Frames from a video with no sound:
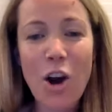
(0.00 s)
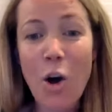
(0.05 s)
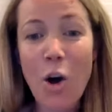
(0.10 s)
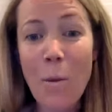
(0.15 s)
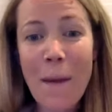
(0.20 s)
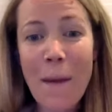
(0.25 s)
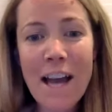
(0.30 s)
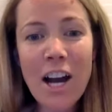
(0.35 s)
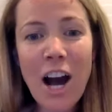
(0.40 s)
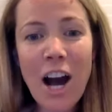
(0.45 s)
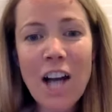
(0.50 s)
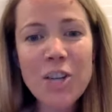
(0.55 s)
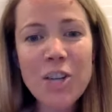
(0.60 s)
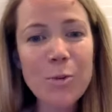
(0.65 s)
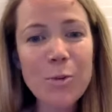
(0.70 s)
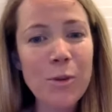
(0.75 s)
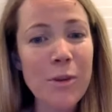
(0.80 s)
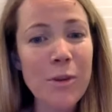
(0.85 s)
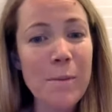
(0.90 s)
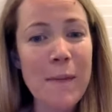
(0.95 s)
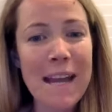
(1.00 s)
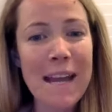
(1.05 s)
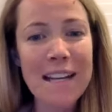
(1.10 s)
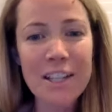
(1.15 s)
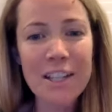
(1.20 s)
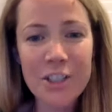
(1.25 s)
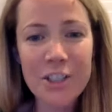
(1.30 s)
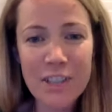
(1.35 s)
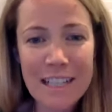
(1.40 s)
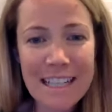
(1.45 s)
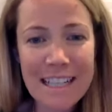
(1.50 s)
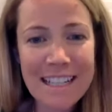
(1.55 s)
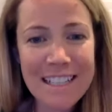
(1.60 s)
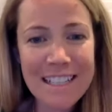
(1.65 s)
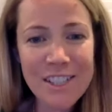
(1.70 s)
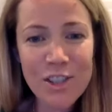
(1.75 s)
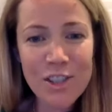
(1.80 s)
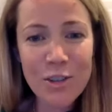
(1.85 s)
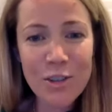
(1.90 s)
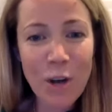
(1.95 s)
"Oh my gosh, well the main ingredient
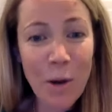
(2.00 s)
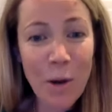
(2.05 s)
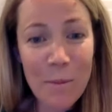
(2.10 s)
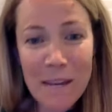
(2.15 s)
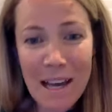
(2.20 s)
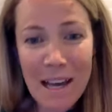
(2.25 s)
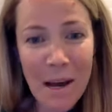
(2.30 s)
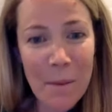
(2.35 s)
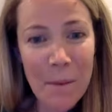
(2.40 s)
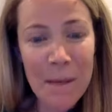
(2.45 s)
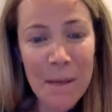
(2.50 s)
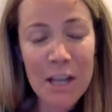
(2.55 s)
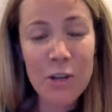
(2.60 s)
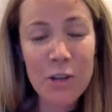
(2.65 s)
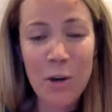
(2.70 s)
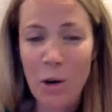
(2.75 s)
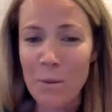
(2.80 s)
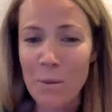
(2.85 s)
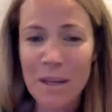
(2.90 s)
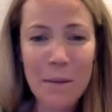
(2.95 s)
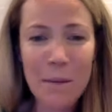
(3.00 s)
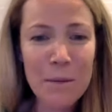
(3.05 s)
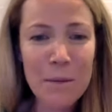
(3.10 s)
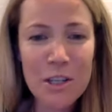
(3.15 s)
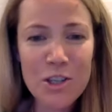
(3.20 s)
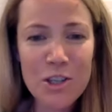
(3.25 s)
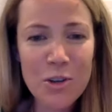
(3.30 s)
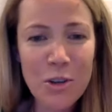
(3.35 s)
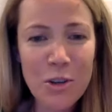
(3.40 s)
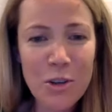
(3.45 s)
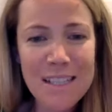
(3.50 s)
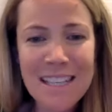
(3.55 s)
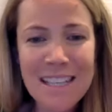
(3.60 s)
is chromium and chromium controls